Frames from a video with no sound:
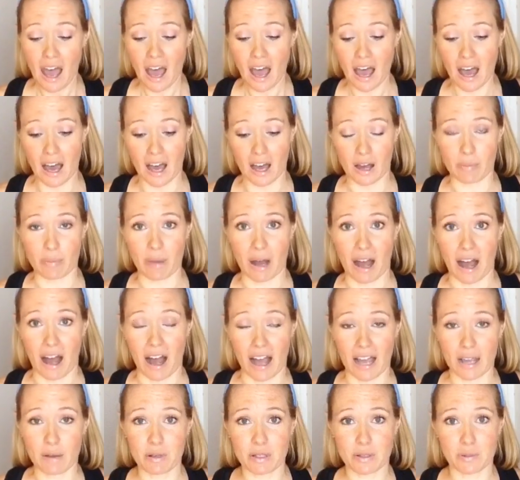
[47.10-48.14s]

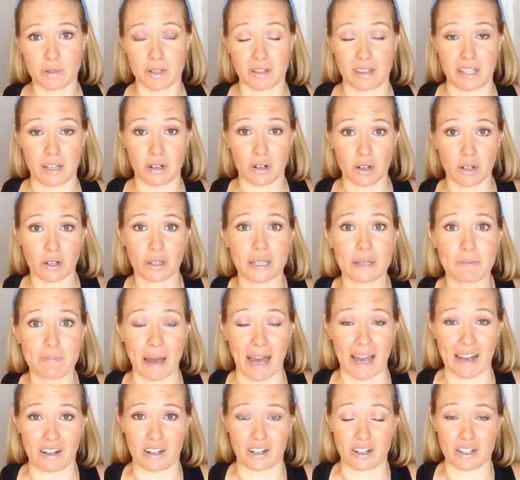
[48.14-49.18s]
I was one of the early
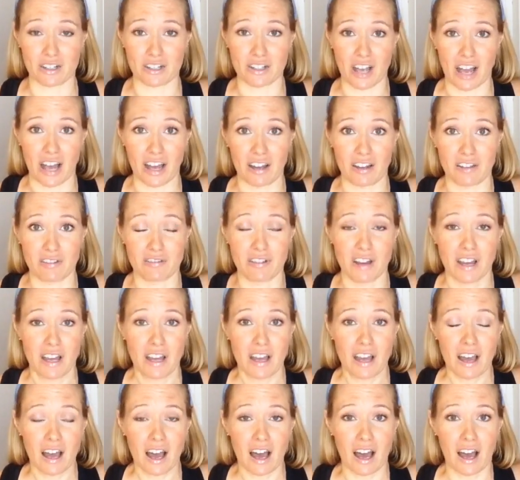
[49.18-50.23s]
backers of
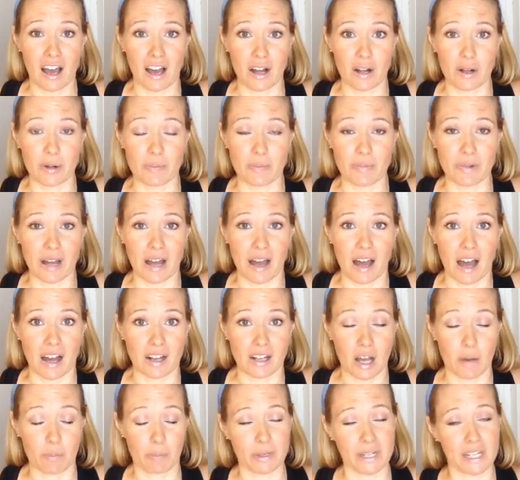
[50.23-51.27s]
a
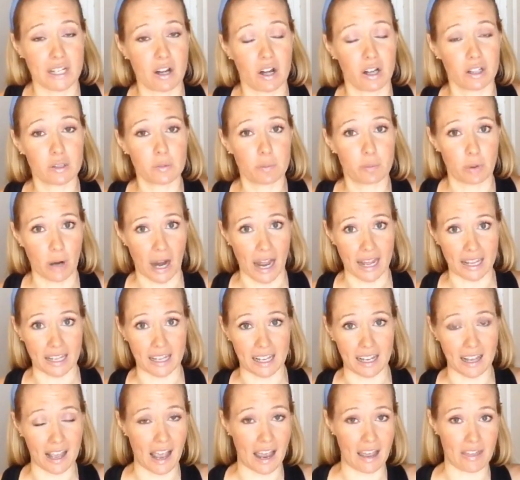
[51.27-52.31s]
company called
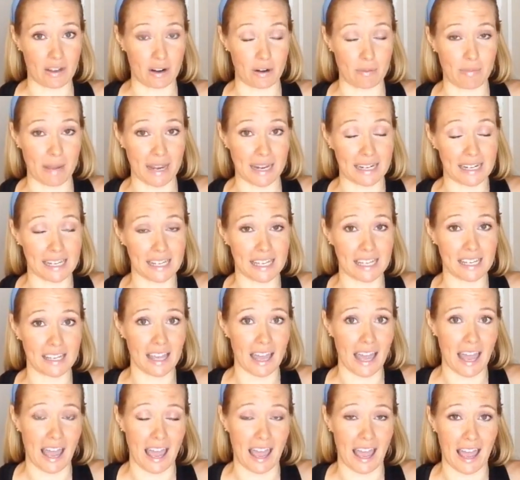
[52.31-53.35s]
Bragi, and they're
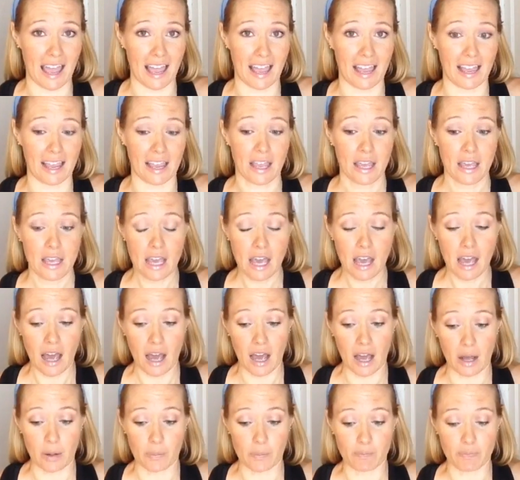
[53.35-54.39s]
making a
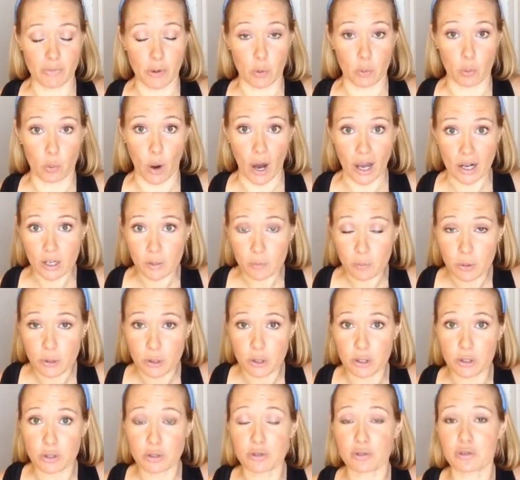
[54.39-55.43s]

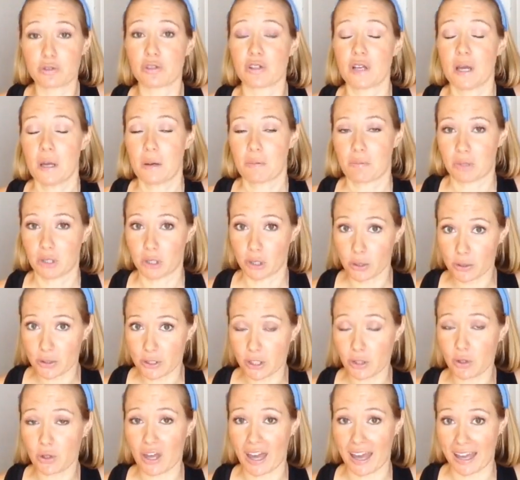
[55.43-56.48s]
waterproof
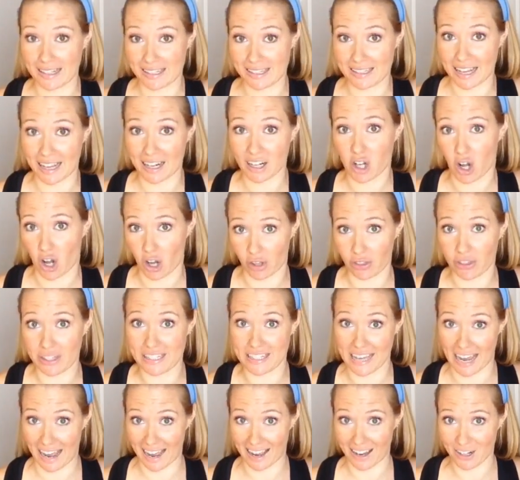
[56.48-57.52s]
Bluetooth headset called the
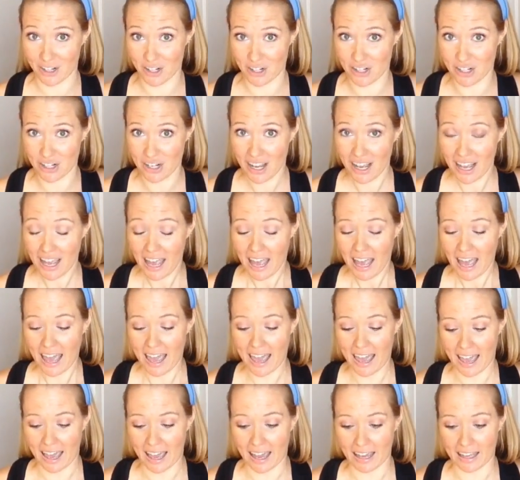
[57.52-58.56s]
Dash.
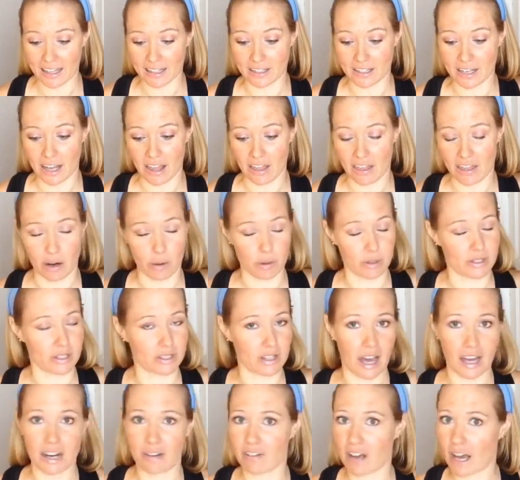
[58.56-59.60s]
And there was a
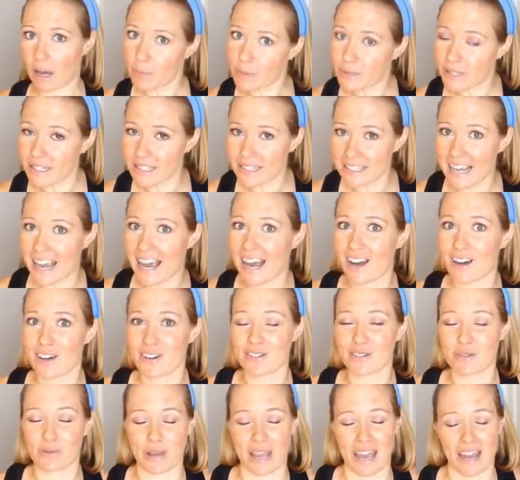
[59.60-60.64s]
lot of ups and
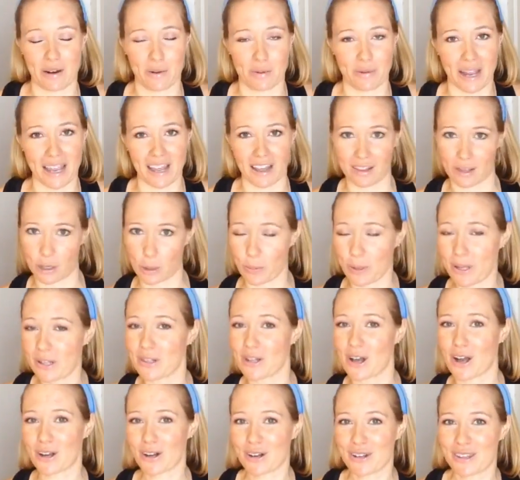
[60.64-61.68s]
downs. We had to wait a little bit
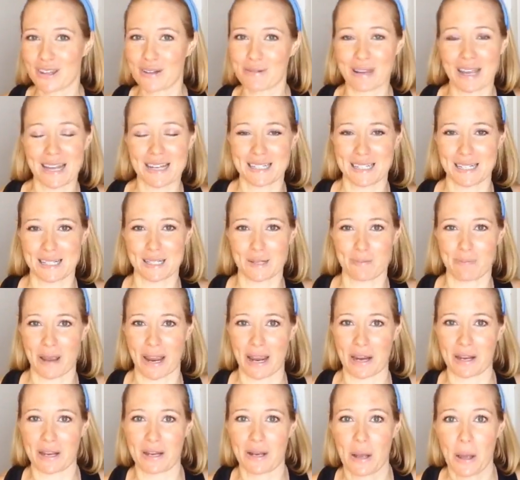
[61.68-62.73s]
longer than we
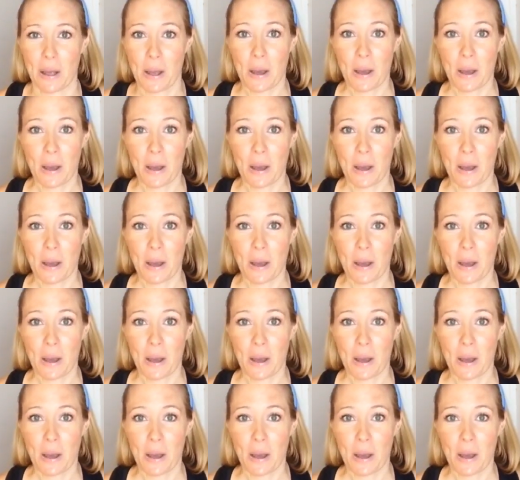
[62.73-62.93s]
anticipated.